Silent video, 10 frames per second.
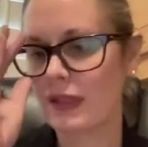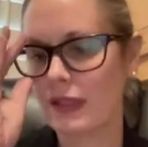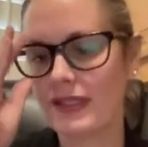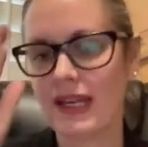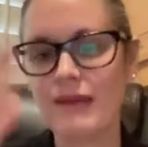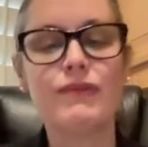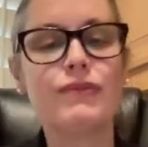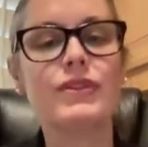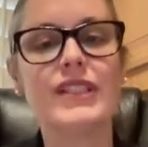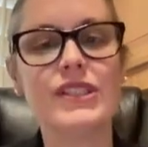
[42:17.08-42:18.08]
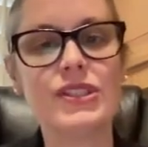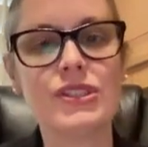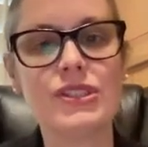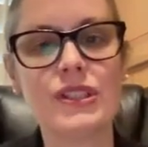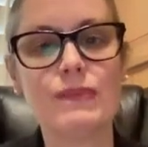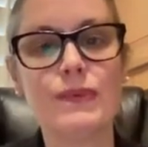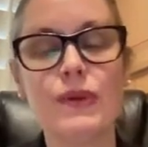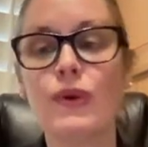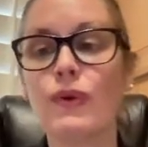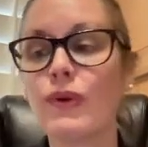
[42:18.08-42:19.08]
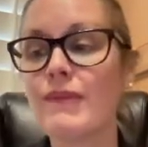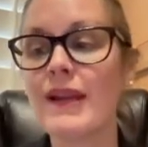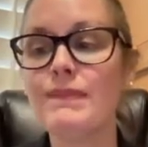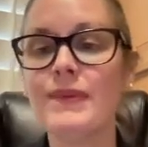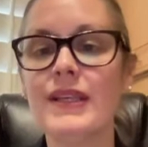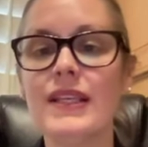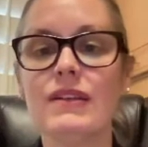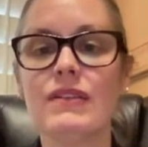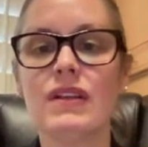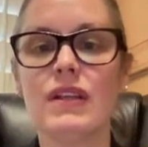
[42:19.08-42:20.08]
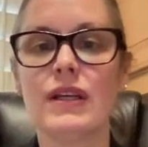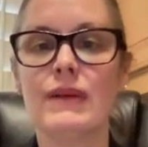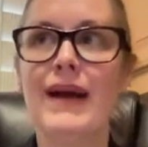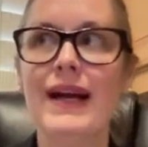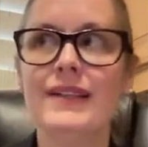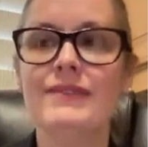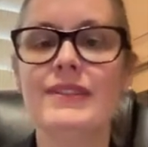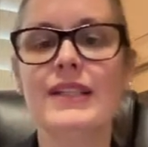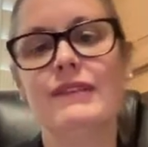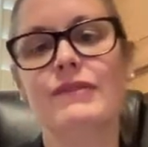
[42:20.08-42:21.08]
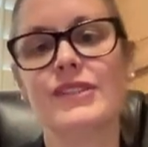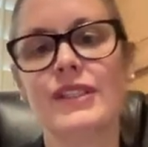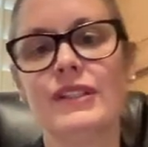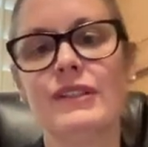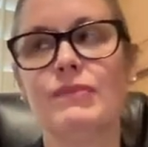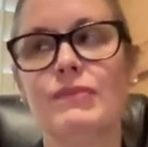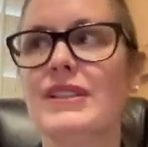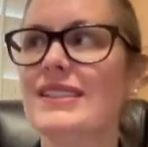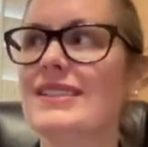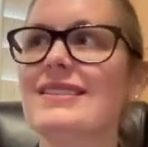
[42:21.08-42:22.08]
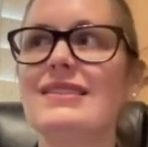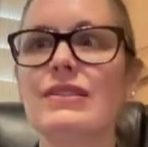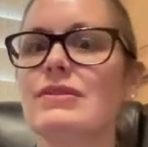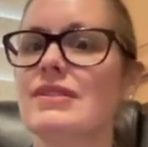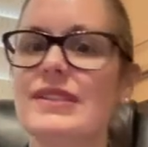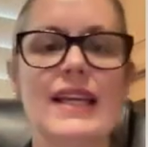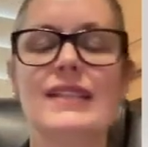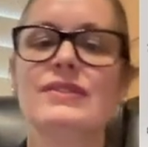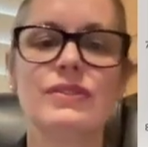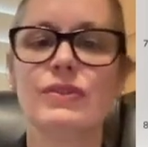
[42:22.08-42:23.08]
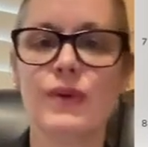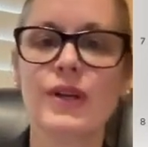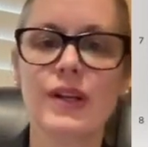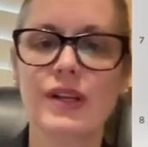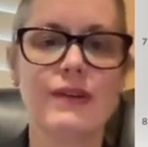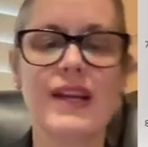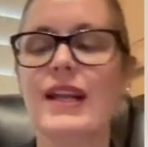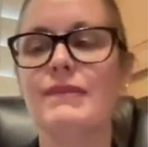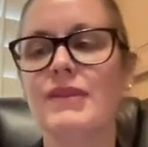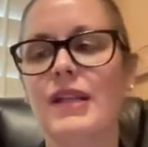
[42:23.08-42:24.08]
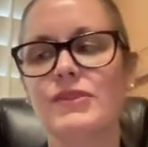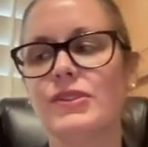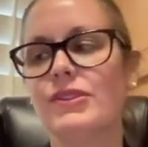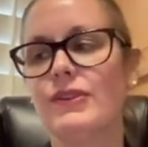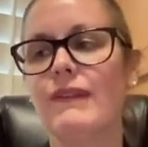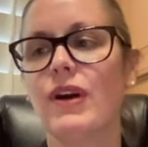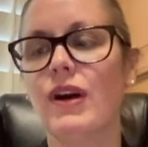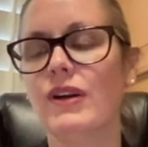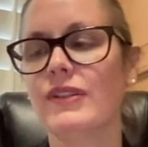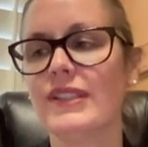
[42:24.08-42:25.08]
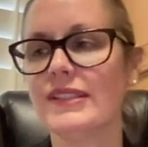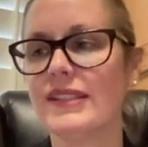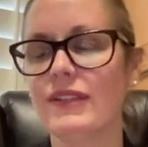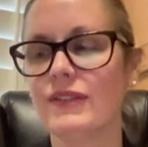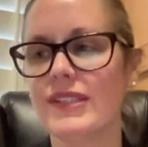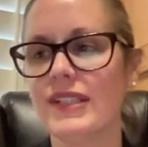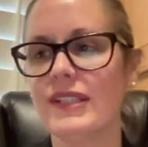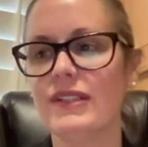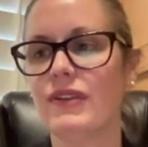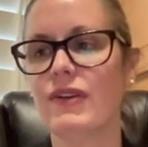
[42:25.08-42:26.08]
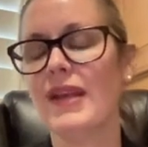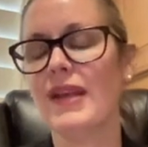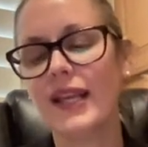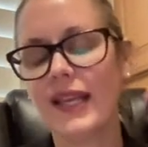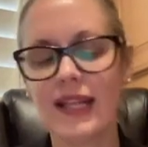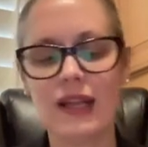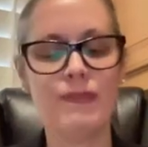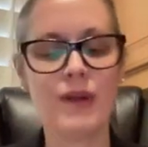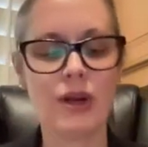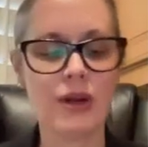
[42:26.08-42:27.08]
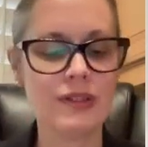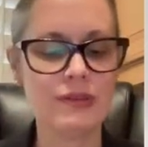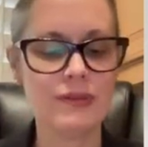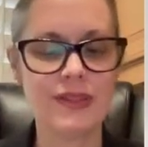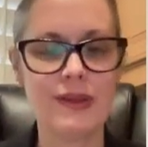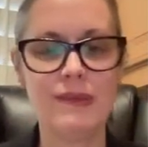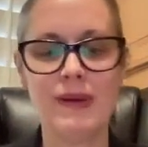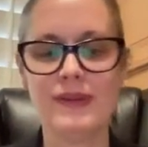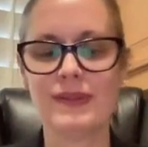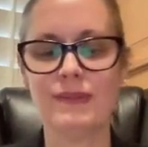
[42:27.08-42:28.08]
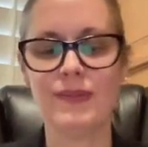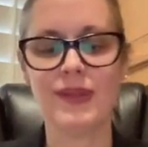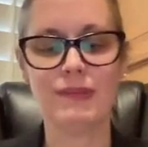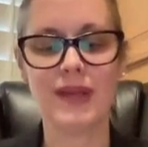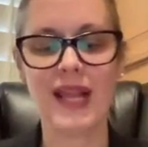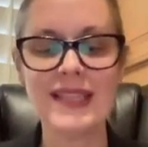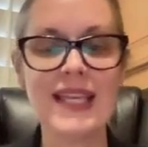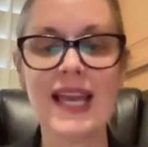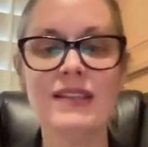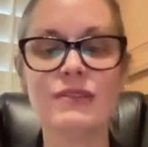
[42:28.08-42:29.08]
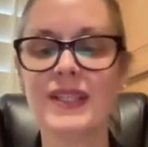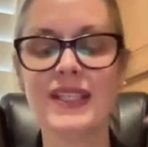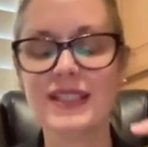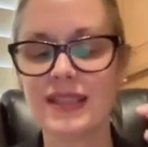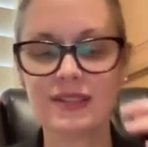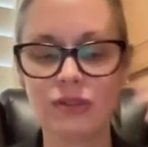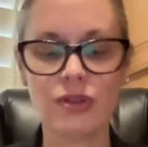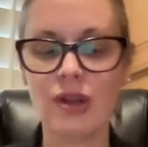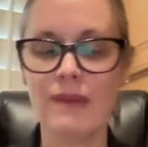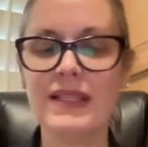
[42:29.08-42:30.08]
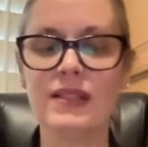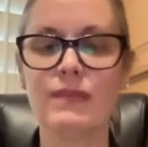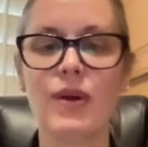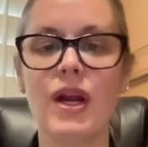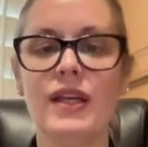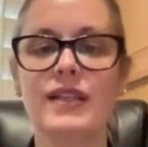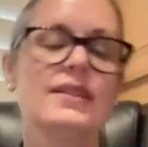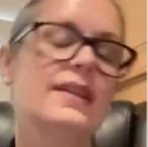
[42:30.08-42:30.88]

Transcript: type of relationship, or it might be combative and adversarial, but it still tends to work, right? I mean, I'm sure you have colleagues that you see and you go, man, I can't help but argue with them about something, but in the end, we get this amazing product.